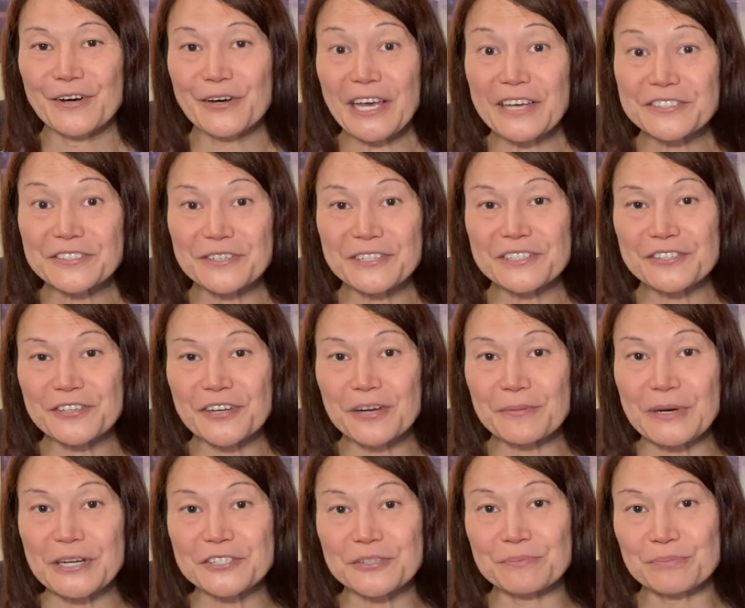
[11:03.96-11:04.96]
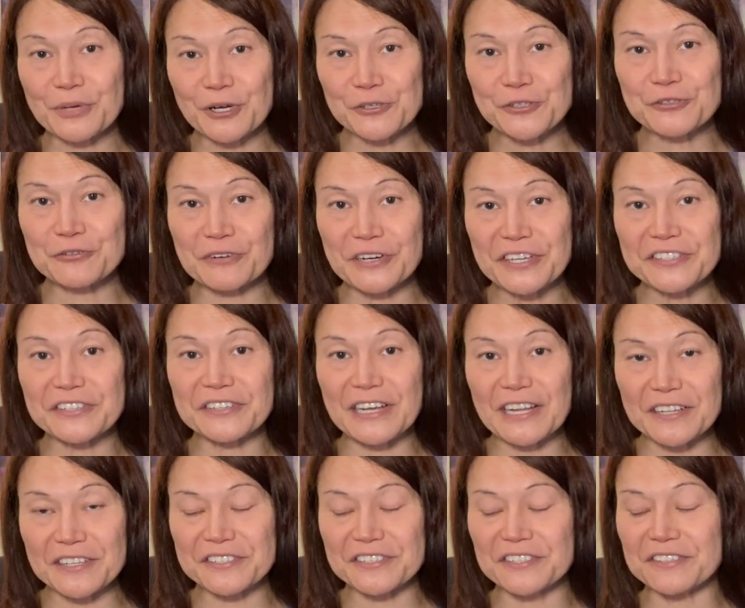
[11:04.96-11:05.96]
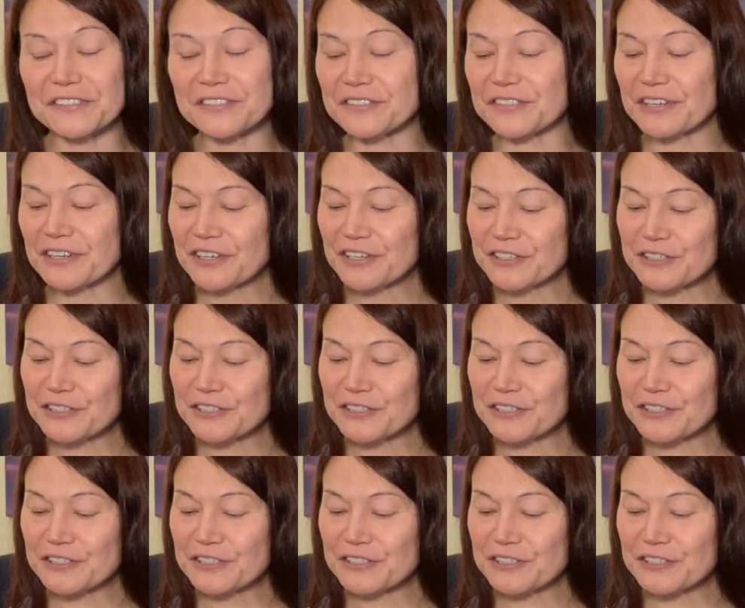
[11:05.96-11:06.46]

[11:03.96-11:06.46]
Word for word: Okay, so let's talk about some post-race analyses.